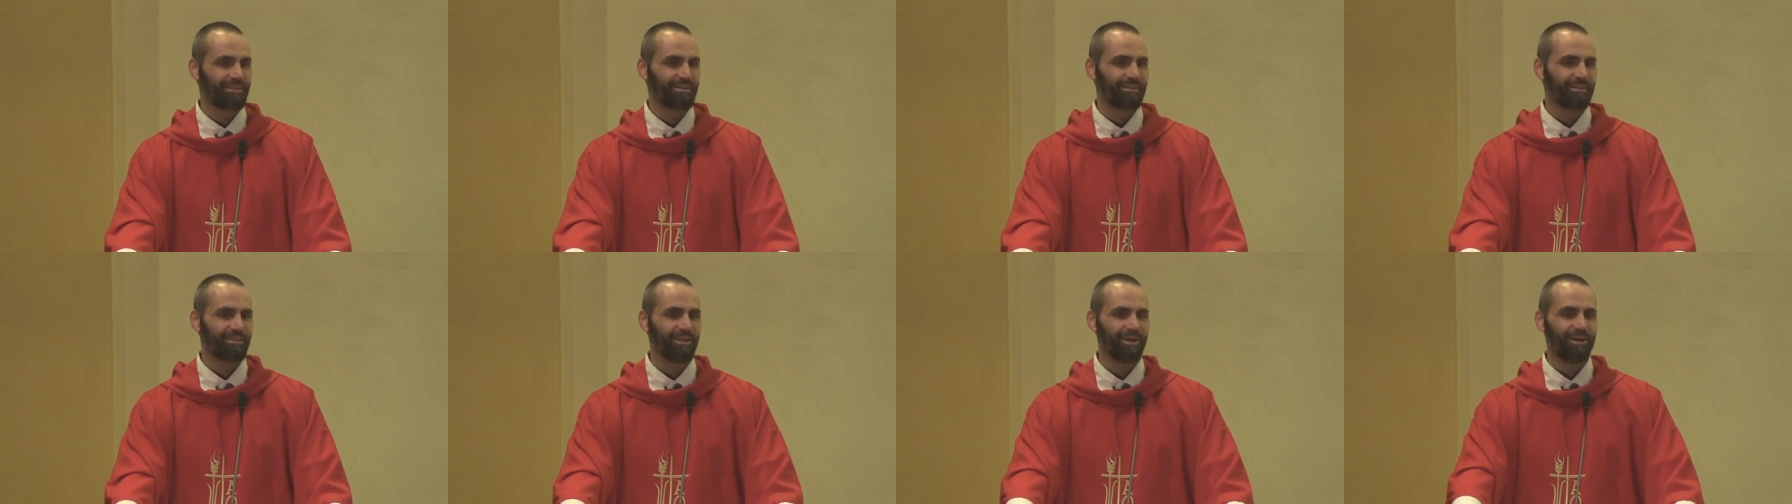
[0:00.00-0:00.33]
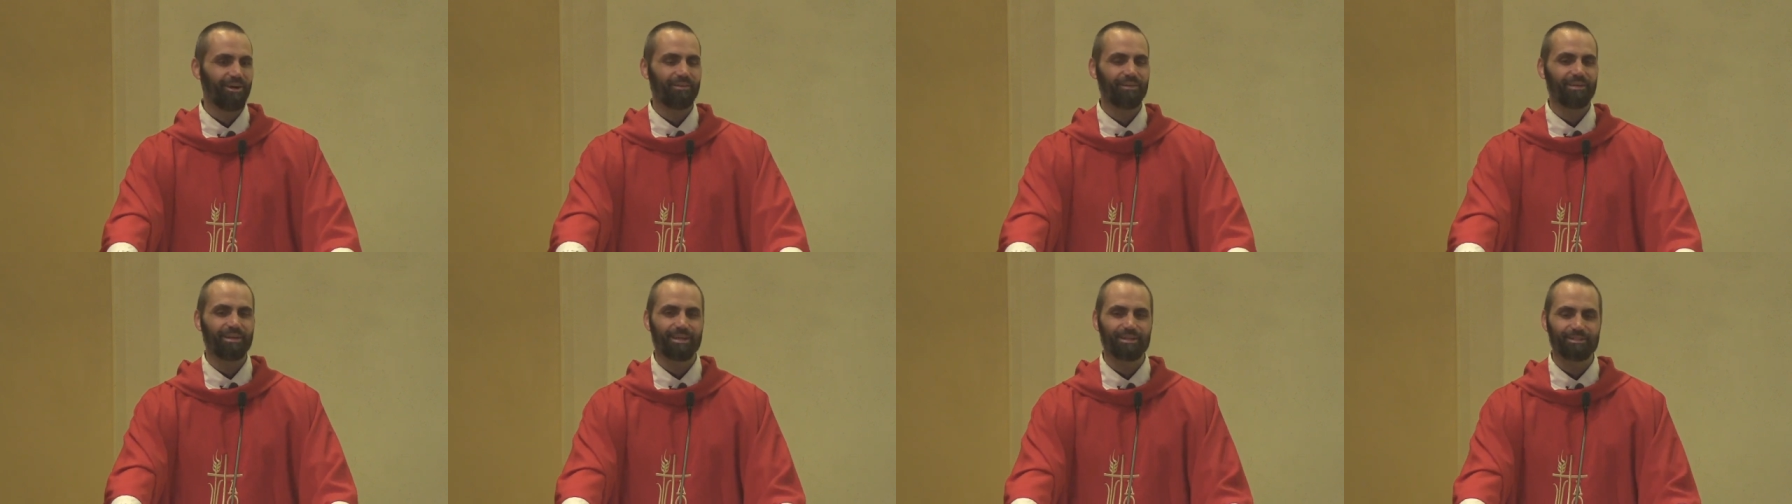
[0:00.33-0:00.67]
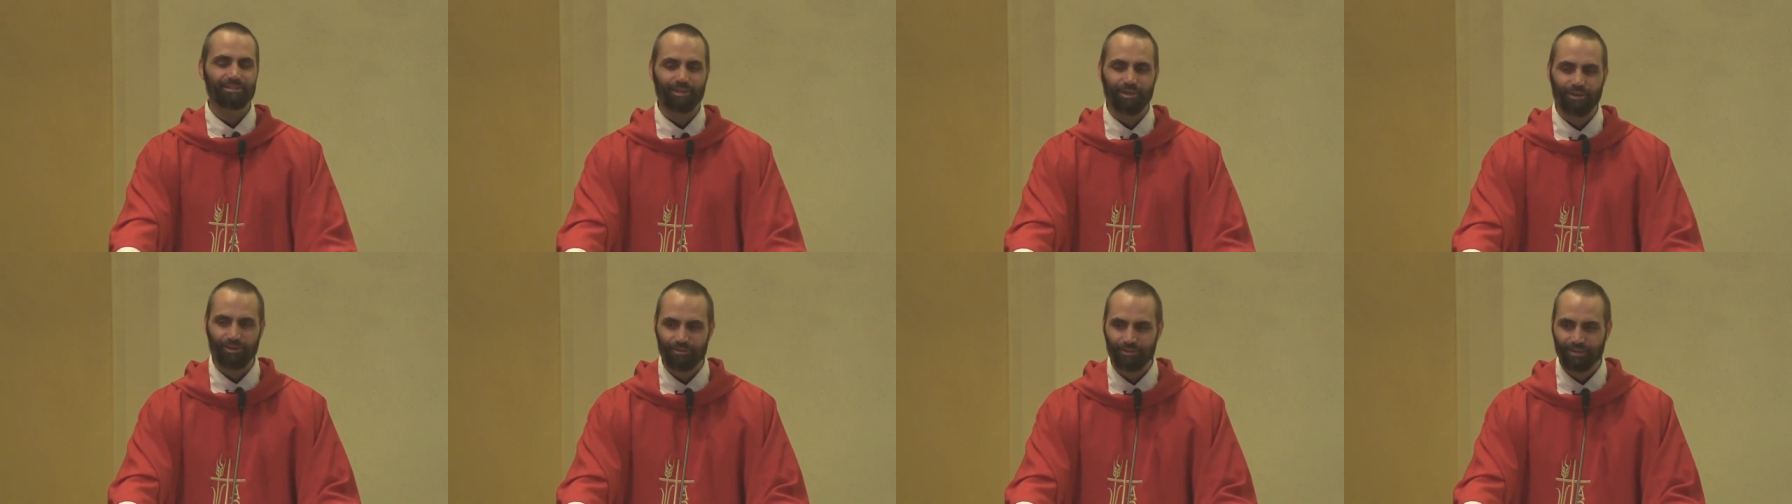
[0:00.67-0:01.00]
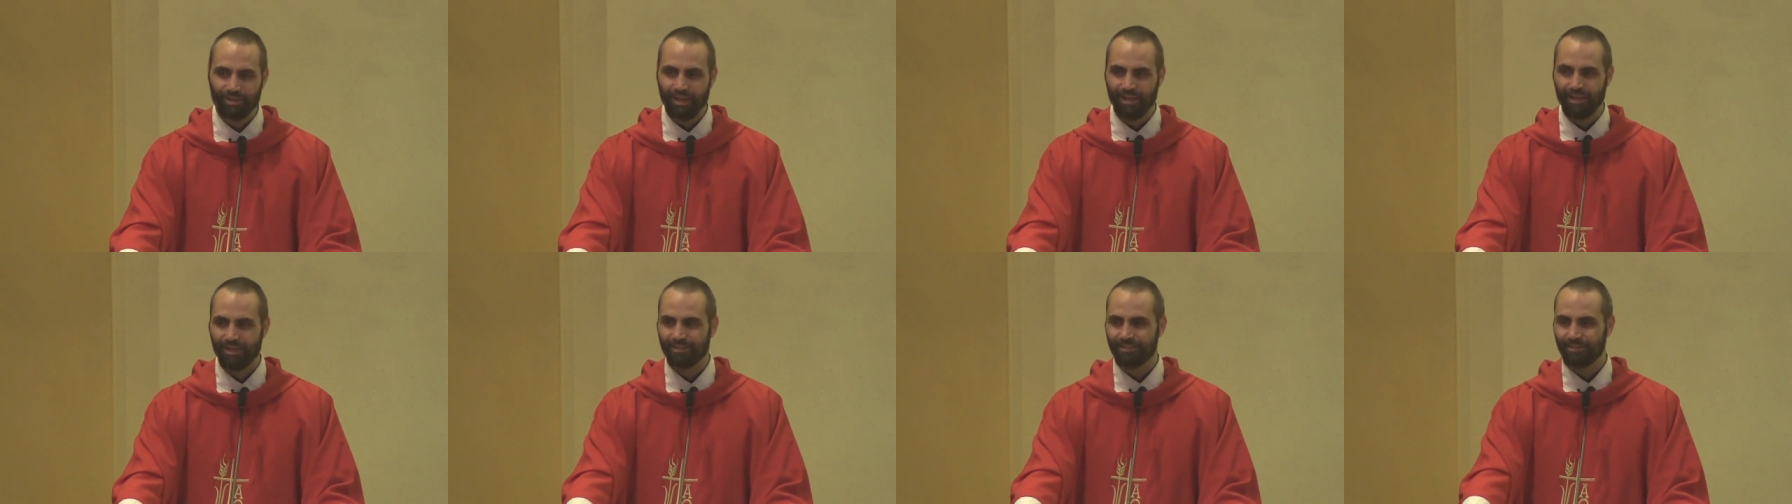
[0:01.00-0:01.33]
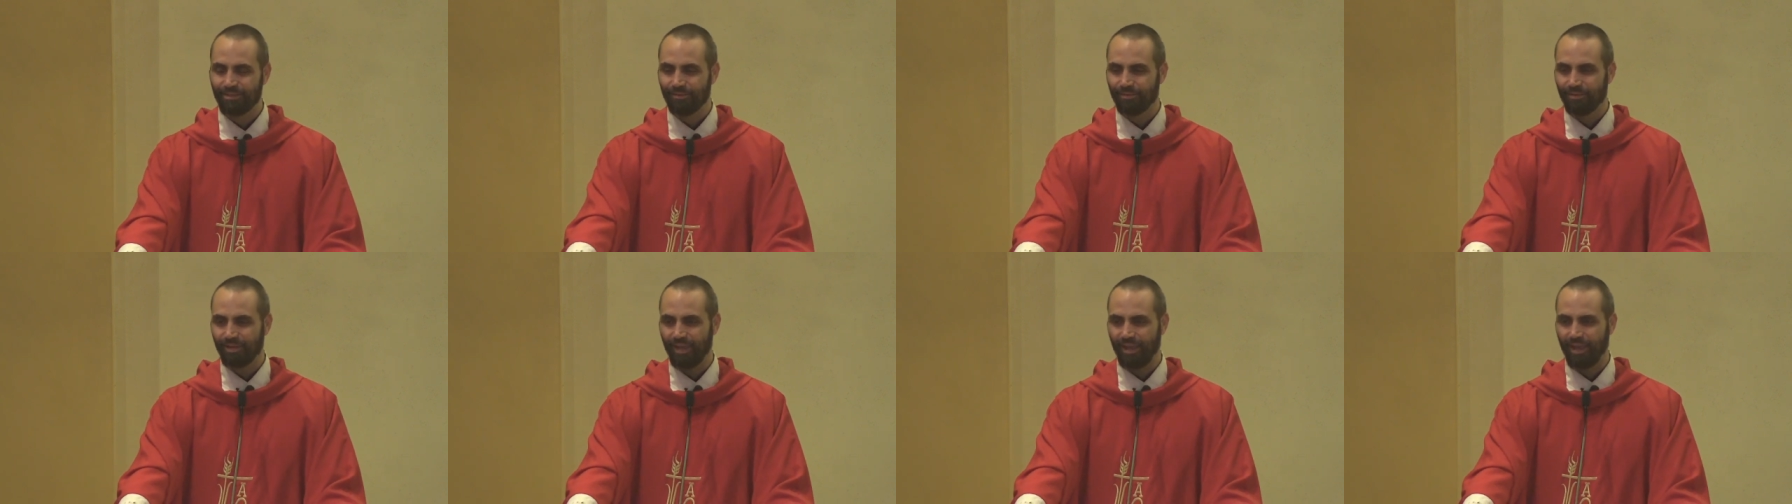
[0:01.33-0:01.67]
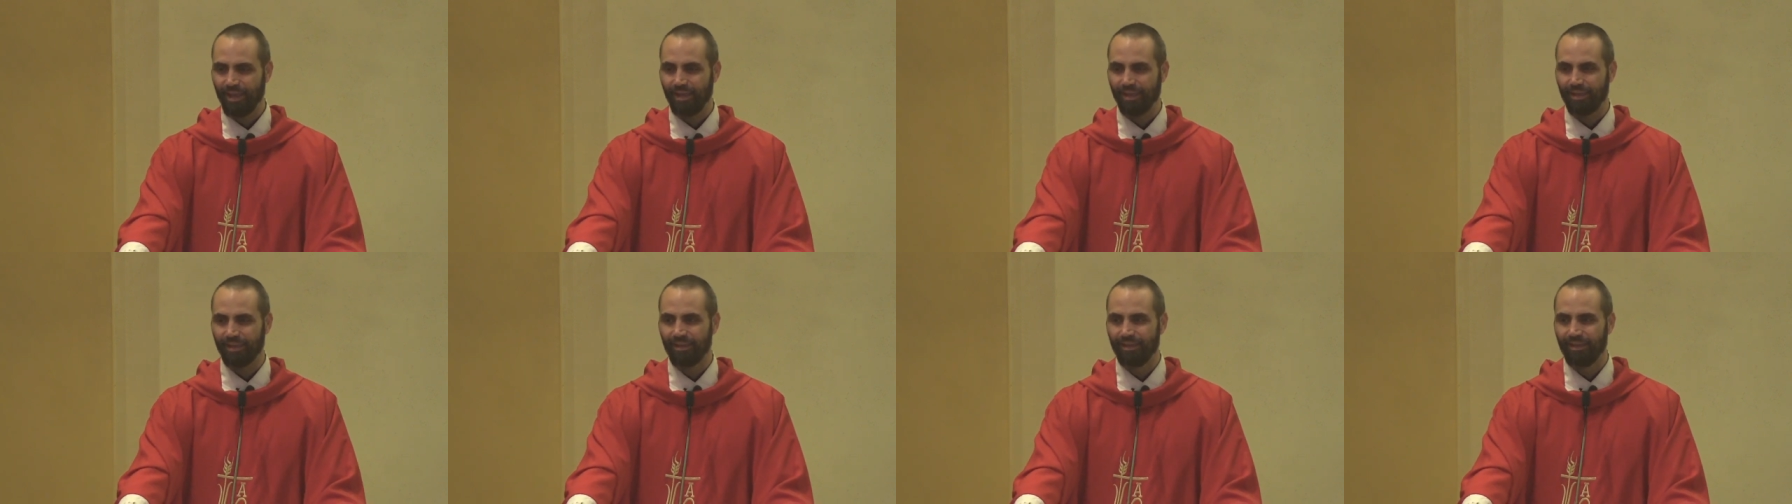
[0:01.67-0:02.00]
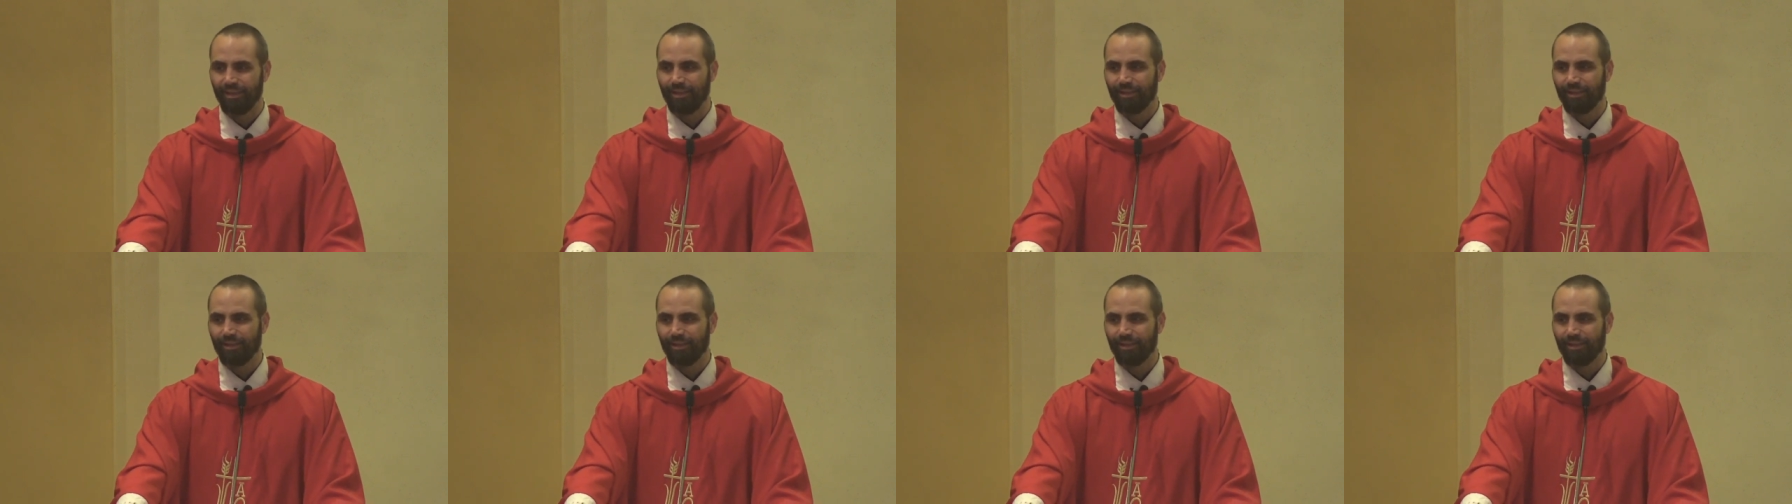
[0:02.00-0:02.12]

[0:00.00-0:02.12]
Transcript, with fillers: No, it's, all, it's okay.